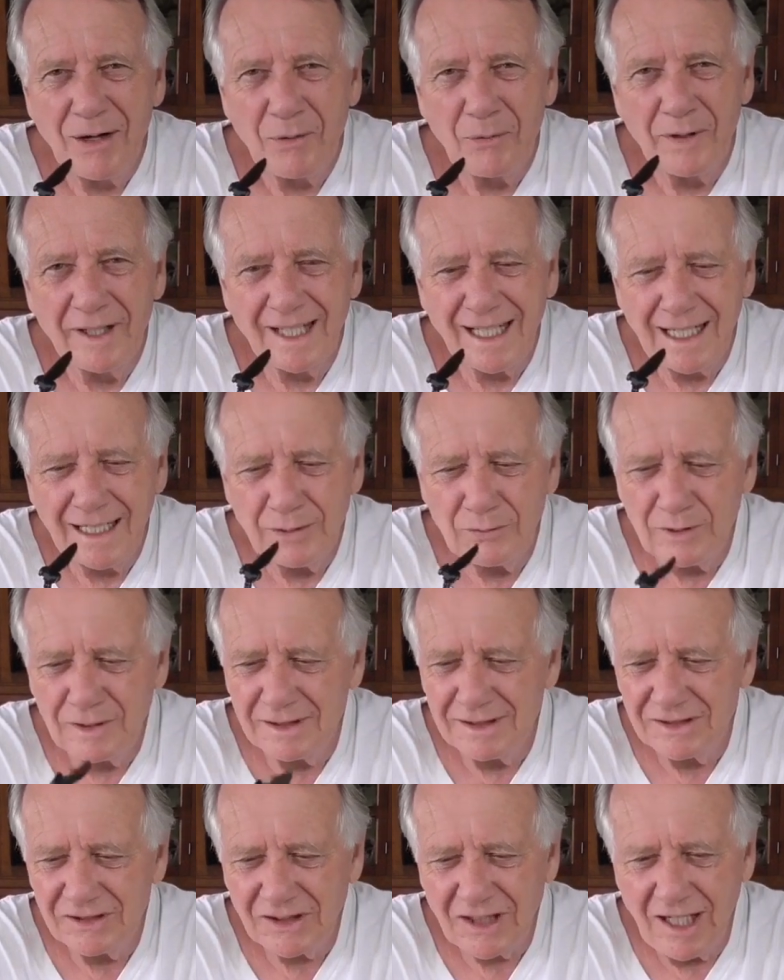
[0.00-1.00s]
When I
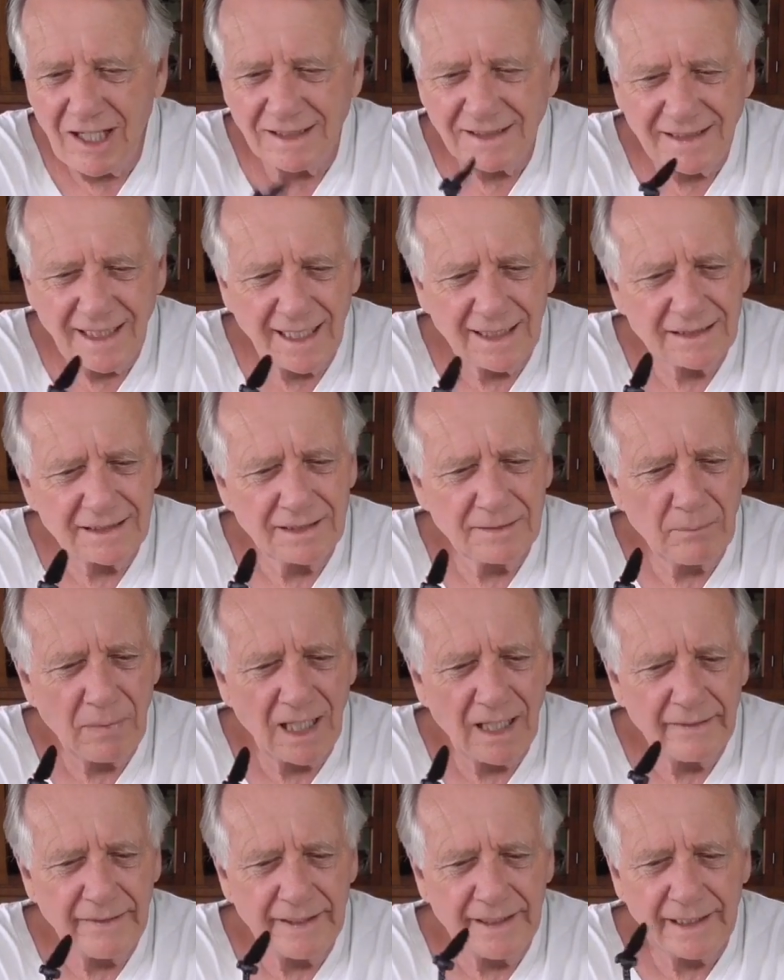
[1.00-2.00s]
was contacted
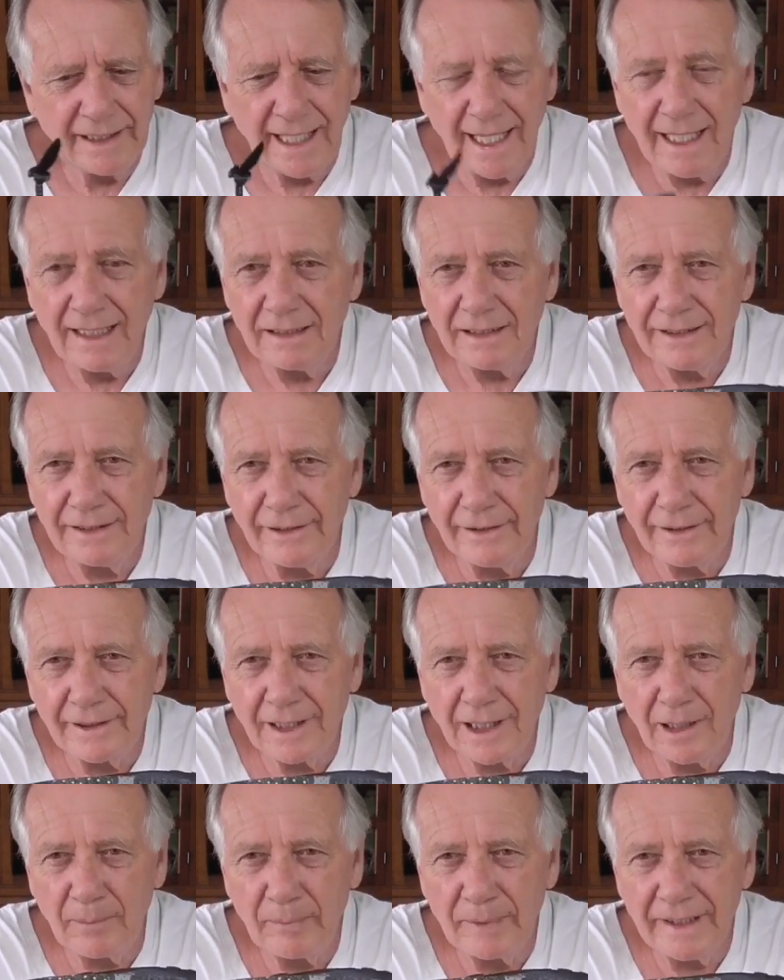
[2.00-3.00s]
by the Aleader
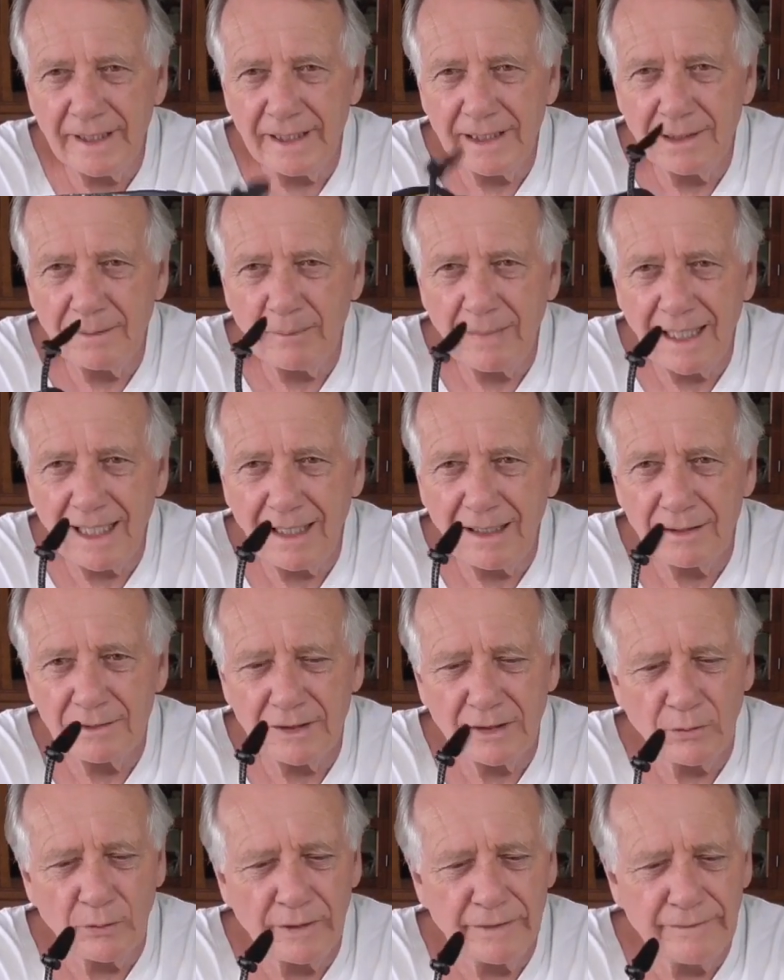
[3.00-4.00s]
company
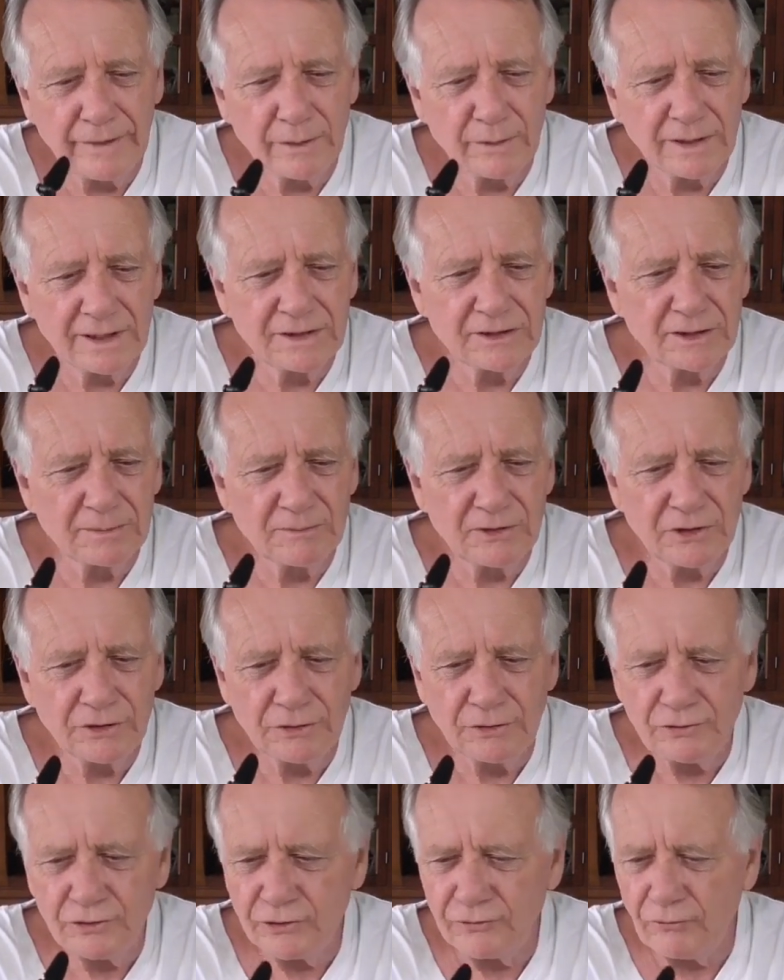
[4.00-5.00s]
about reviewing some
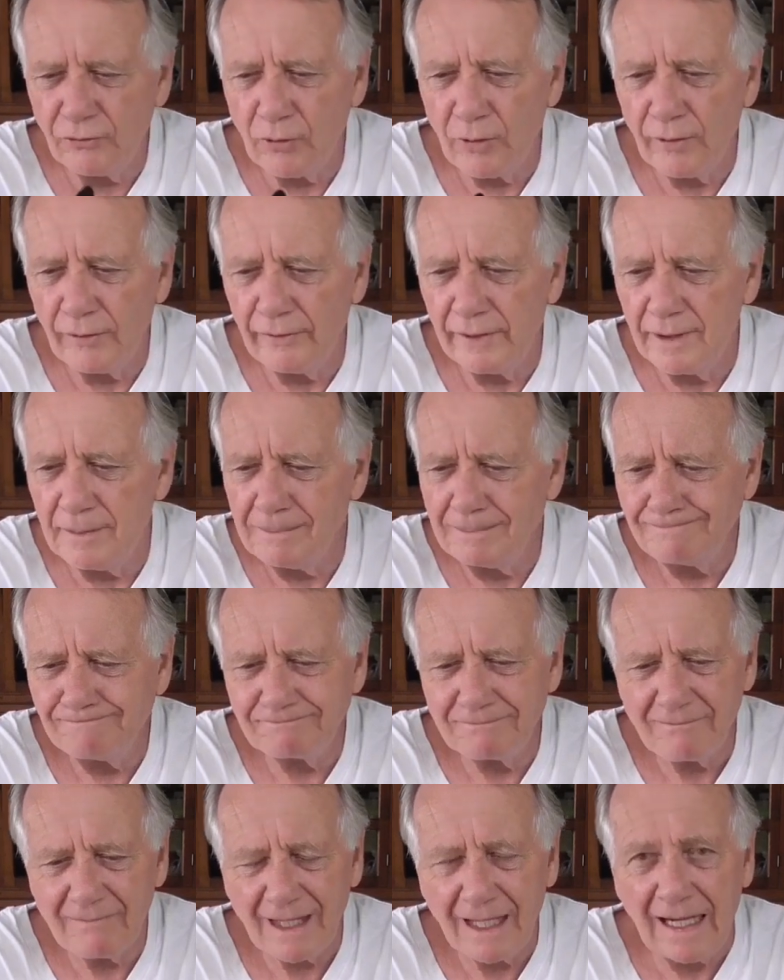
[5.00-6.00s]
shoes for
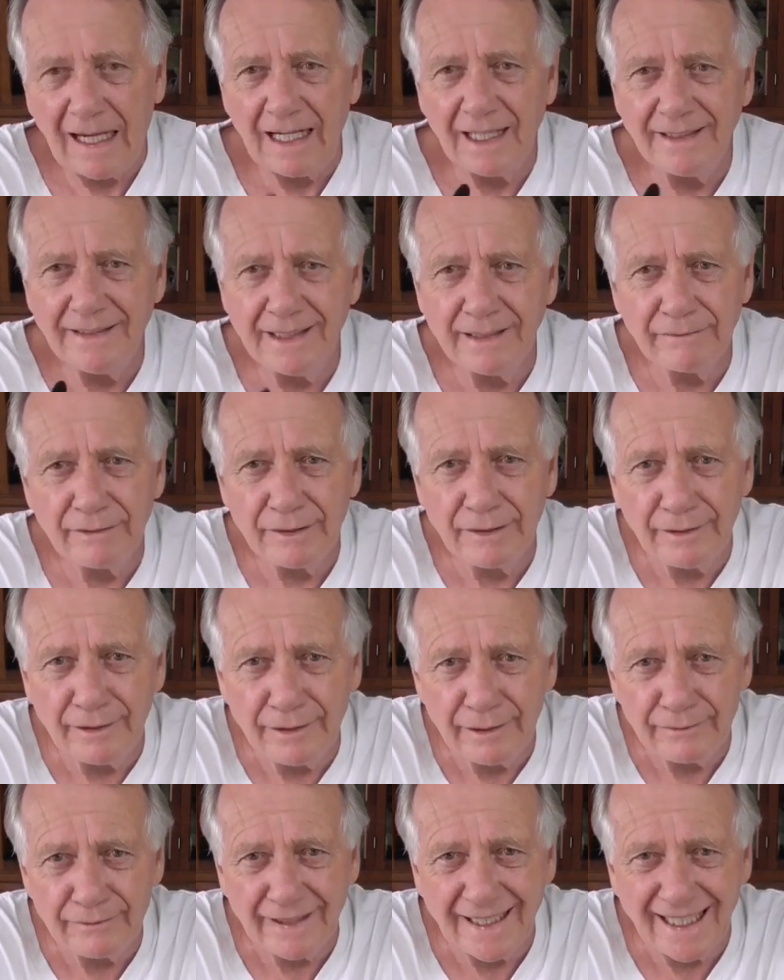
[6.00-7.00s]
them, I'd never
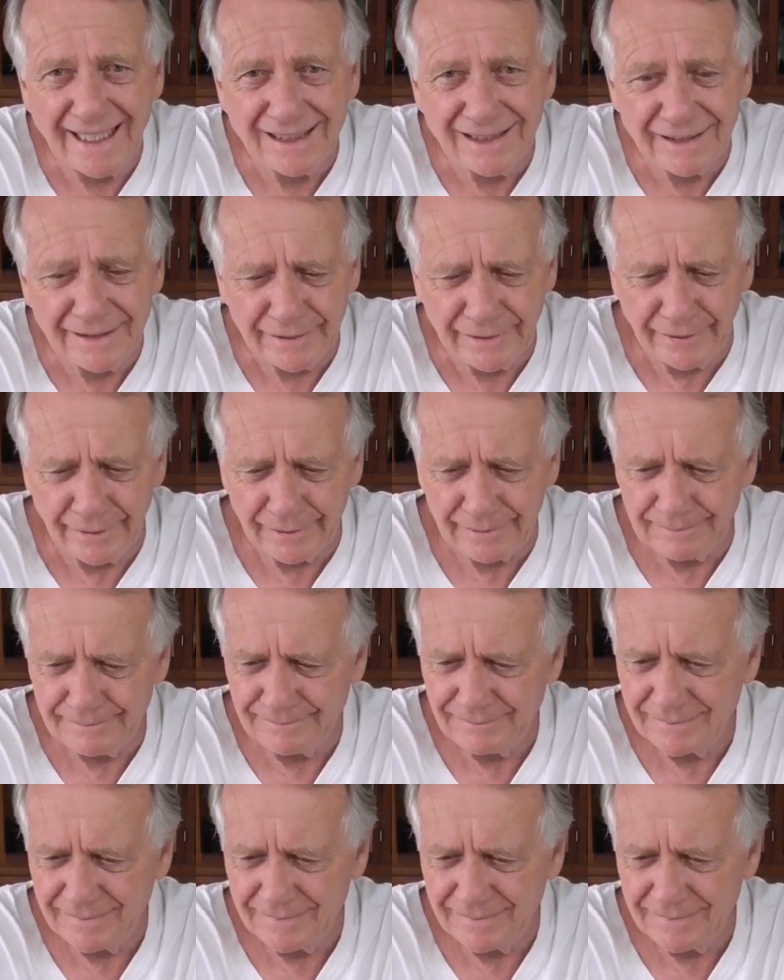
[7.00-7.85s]
heard of Aleader.